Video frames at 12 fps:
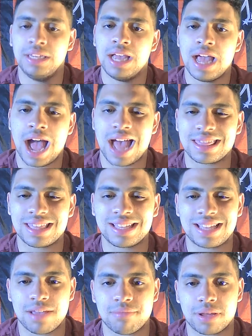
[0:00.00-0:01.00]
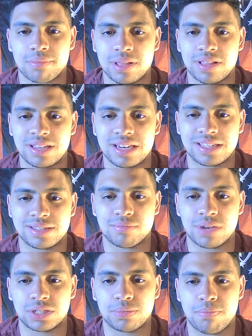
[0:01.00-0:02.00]
I think Nate McMillan is a
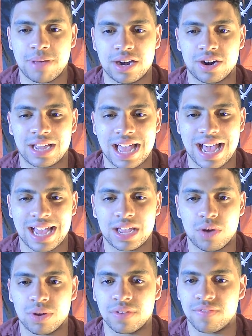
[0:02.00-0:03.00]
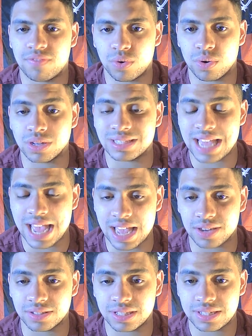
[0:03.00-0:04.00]
much better guy going forward to
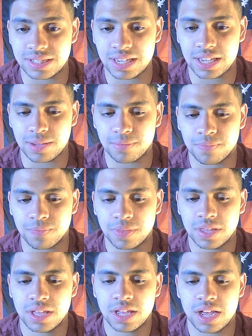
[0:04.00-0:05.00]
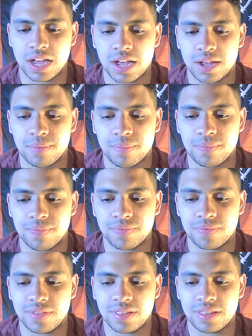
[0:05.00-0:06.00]
handle this team.
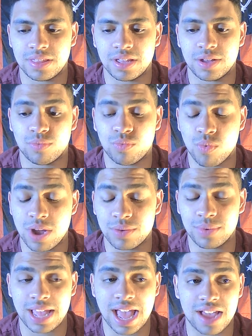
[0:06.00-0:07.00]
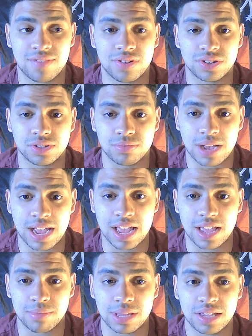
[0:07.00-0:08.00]
The win we had versus
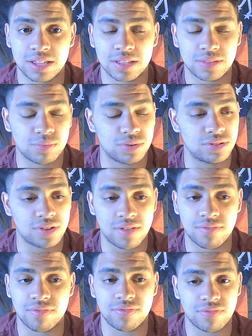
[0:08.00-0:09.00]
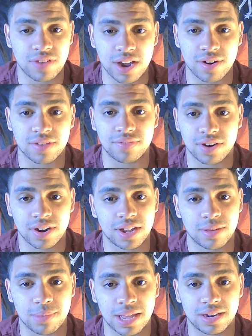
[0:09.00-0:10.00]
Miami was a very, very
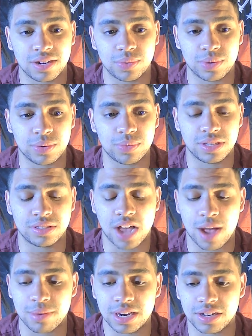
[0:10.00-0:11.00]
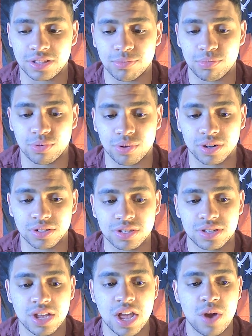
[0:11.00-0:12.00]
commanding win. We dominated the
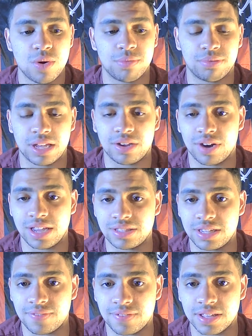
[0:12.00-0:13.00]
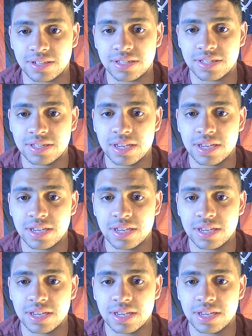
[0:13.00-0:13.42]
boards. We played great defense.